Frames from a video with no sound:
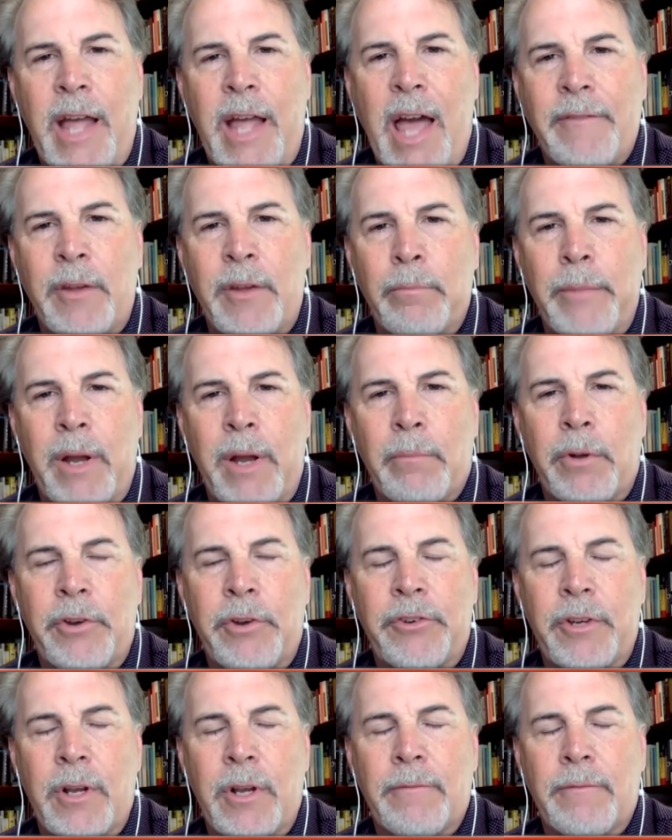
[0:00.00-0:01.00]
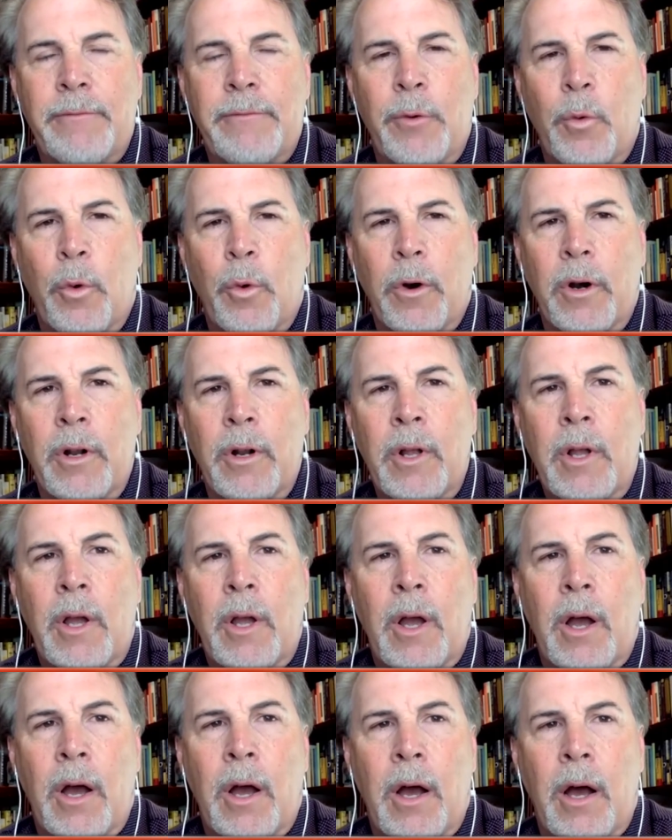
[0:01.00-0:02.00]
to having membership for
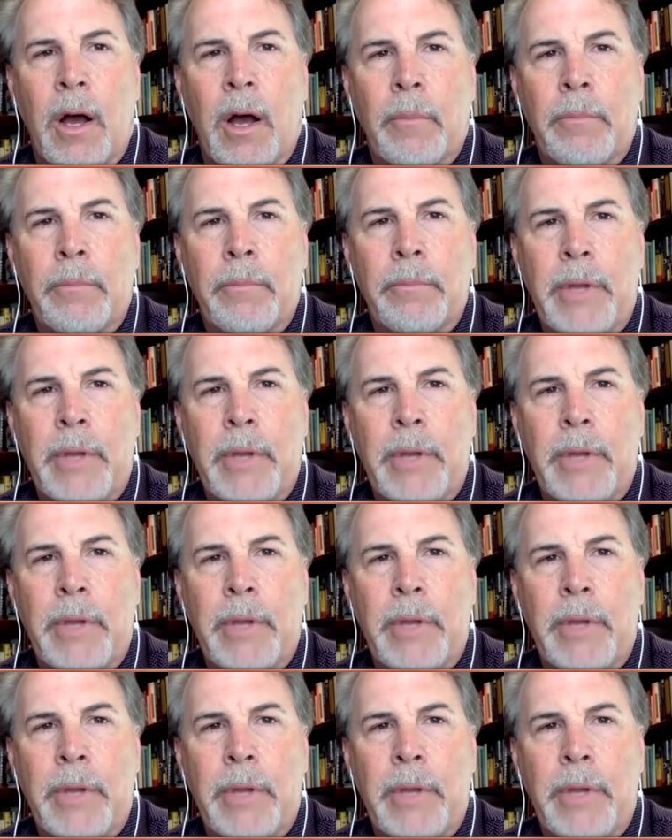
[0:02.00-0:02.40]
uh,